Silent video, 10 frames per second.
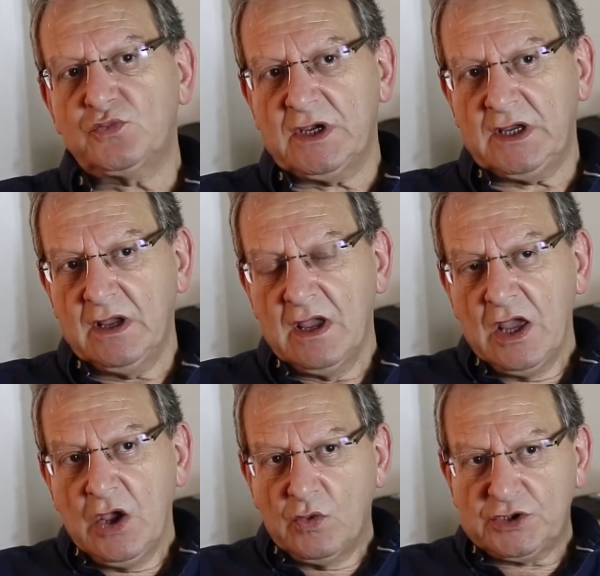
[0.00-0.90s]
We
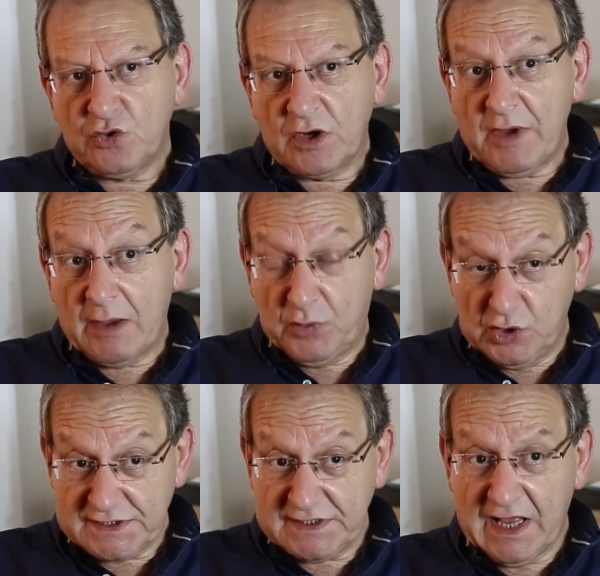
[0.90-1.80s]
talk about
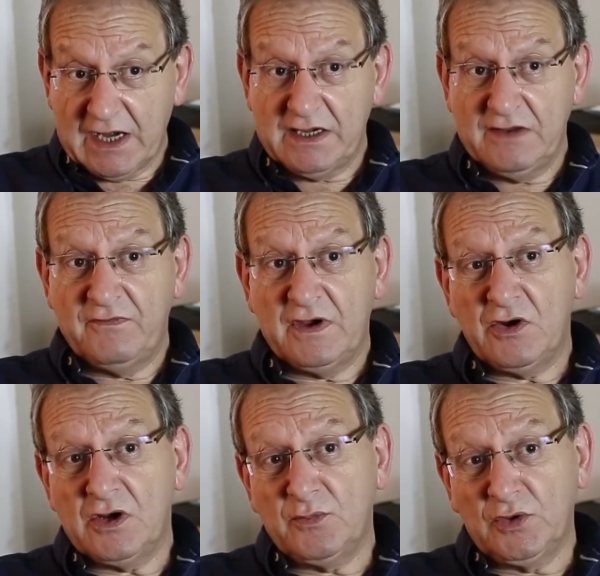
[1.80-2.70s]
personality
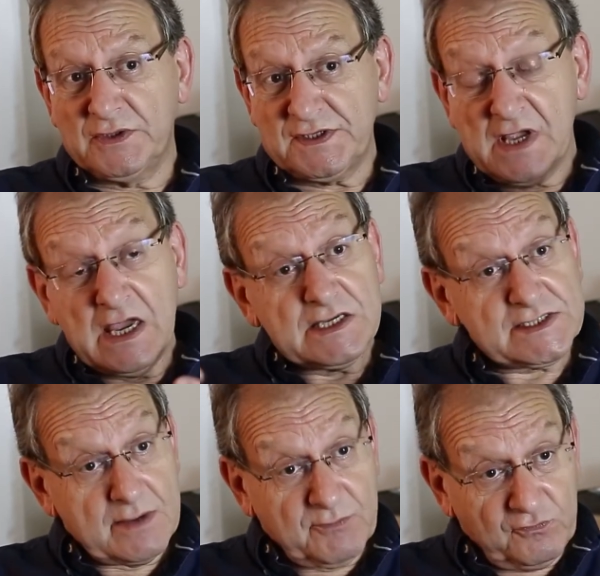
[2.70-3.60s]
variables,
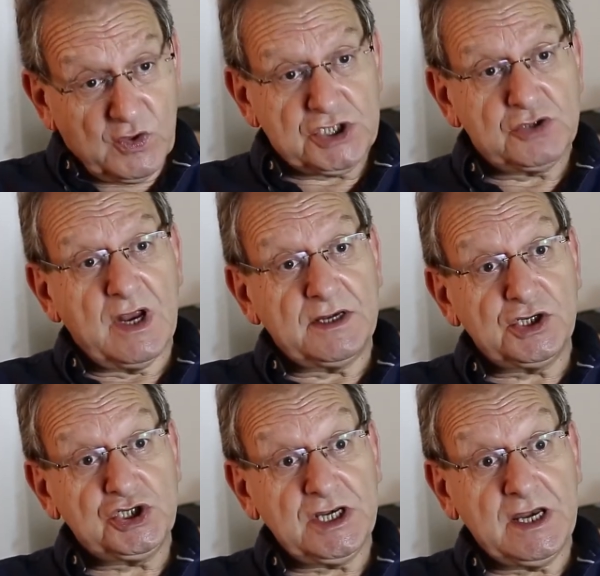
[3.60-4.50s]
some of which are under
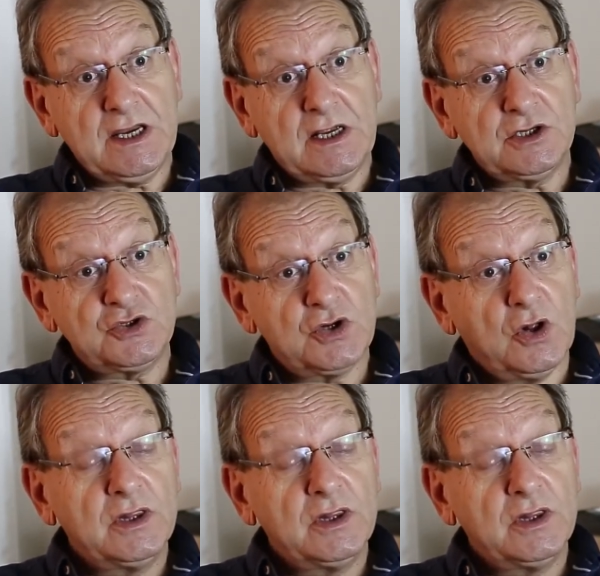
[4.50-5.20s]
genetic control.